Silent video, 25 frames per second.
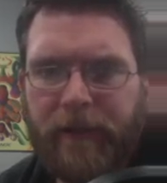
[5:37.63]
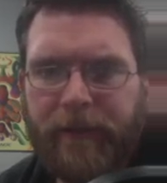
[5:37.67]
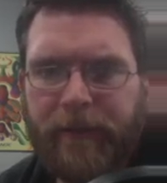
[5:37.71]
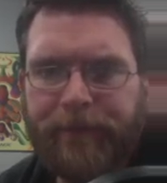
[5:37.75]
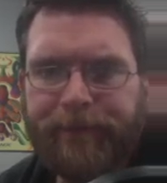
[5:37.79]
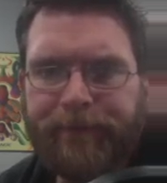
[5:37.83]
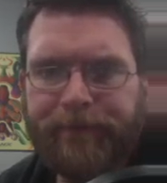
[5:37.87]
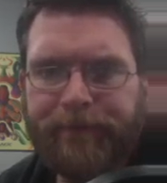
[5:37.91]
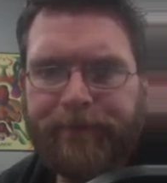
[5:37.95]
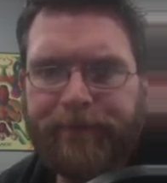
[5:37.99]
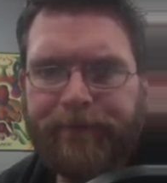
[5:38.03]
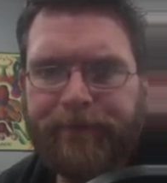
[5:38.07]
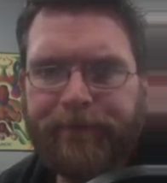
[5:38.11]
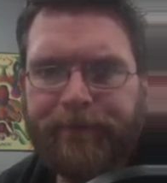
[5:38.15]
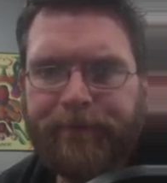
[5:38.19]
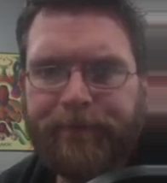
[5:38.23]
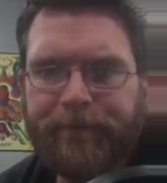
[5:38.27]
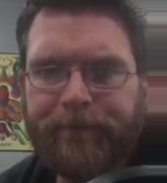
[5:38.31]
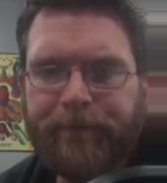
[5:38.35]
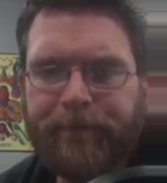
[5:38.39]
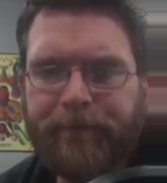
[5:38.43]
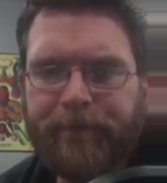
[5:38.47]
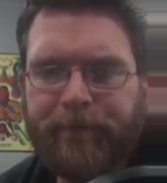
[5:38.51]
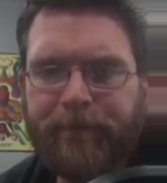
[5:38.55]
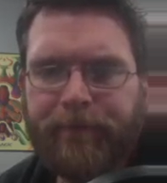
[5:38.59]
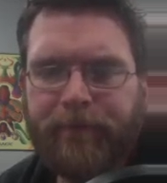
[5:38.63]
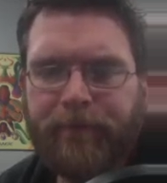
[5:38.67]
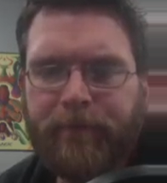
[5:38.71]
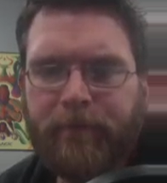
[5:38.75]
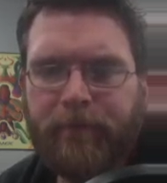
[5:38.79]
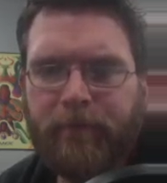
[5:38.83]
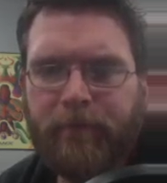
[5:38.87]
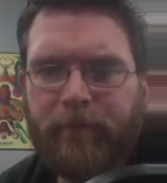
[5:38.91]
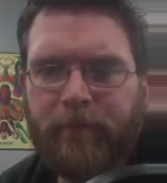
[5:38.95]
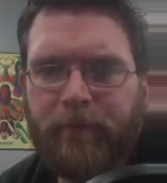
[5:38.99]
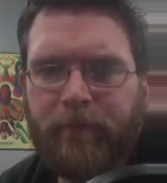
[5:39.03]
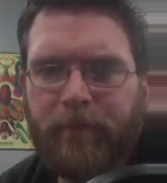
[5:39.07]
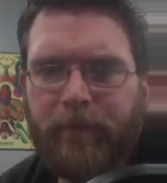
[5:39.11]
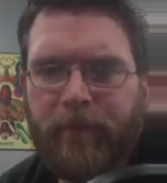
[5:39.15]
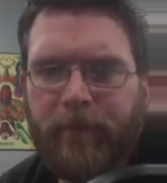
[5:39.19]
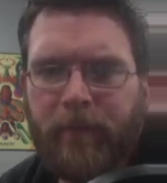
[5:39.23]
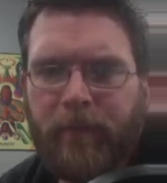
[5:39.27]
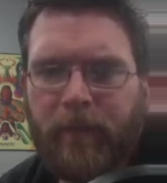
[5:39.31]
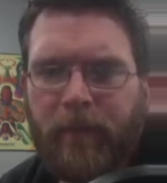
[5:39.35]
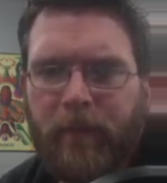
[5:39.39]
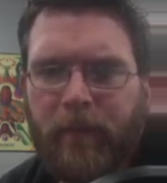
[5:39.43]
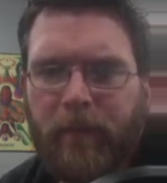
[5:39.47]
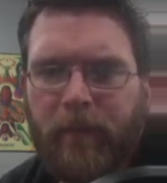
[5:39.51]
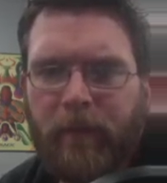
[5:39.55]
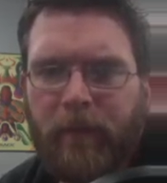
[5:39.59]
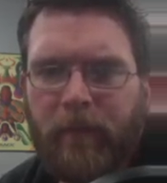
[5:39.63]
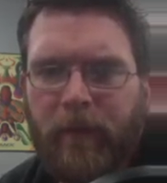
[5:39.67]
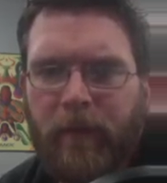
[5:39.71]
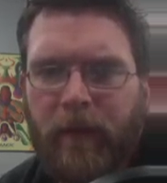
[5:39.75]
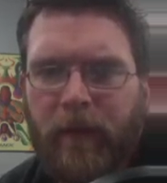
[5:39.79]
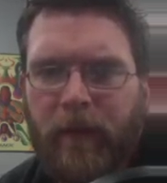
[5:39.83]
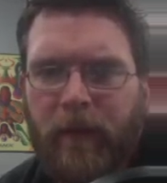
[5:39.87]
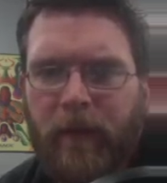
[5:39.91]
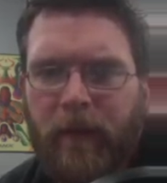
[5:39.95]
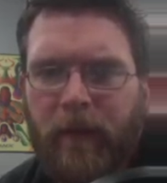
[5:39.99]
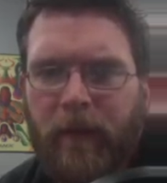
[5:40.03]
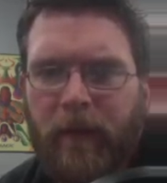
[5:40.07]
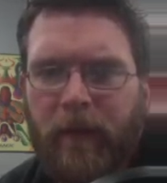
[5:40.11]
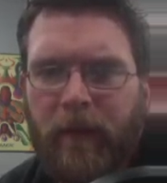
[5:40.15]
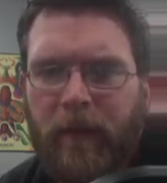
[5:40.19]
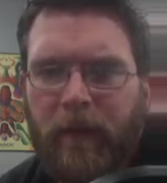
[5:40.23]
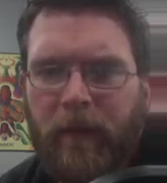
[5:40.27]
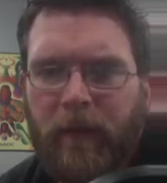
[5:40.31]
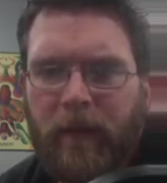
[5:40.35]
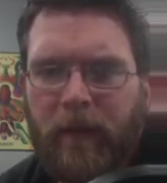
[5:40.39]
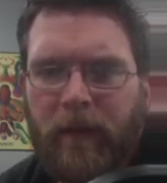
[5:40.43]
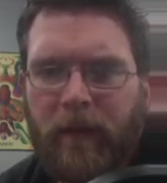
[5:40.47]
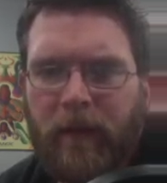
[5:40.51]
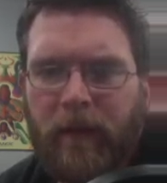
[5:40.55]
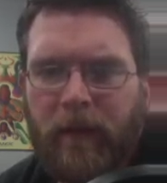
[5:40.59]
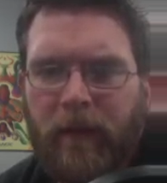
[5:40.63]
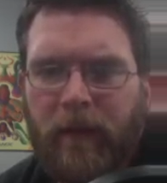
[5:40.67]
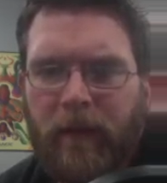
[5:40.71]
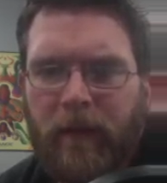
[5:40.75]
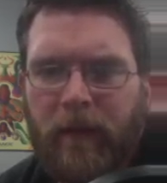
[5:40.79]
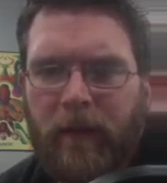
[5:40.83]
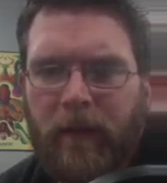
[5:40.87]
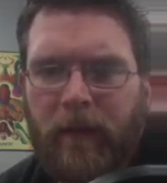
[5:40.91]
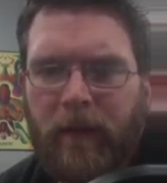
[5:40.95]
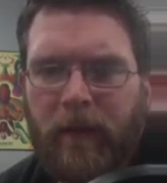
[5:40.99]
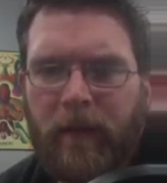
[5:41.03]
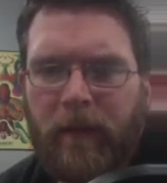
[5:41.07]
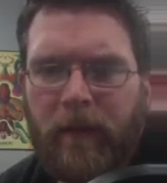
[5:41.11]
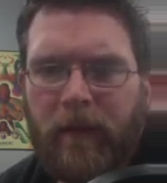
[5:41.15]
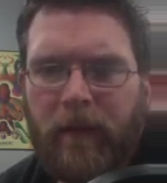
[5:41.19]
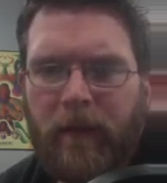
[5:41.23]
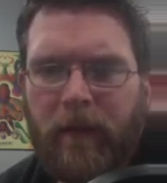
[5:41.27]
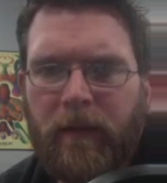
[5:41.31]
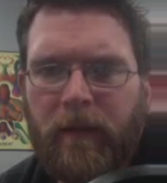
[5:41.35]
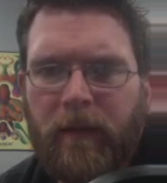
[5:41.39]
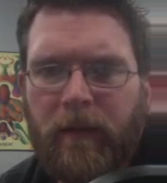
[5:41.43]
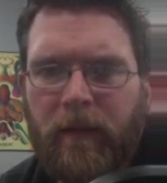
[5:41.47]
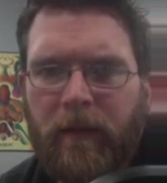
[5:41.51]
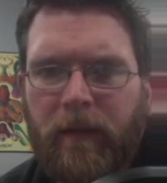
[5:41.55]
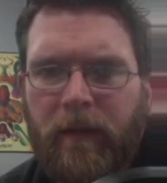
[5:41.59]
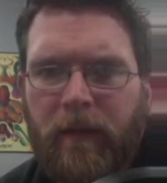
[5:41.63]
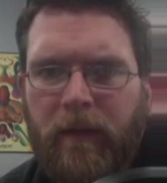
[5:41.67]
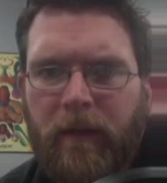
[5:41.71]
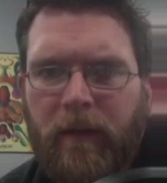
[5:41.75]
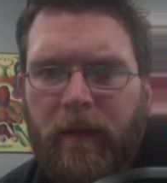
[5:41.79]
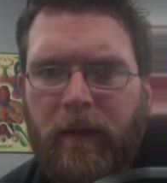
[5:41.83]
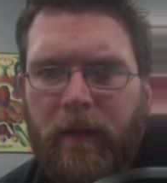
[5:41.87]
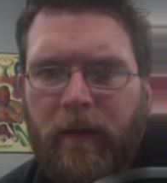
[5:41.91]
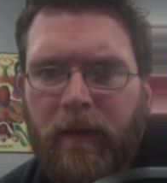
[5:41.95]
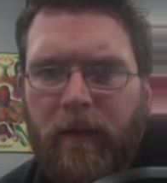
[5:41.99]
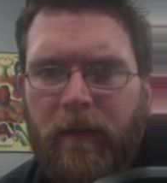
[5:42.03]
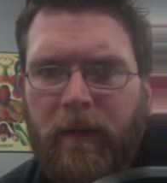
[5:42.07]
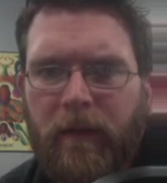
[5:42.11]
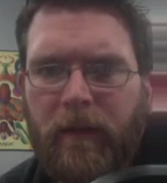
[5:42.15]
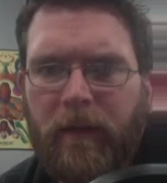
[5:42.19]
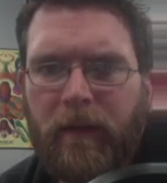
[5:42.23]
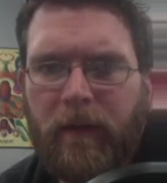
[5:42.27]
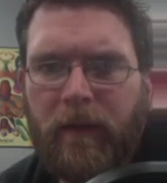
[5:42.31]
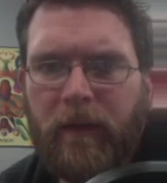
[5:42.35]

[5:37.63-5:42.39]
(no one is talking)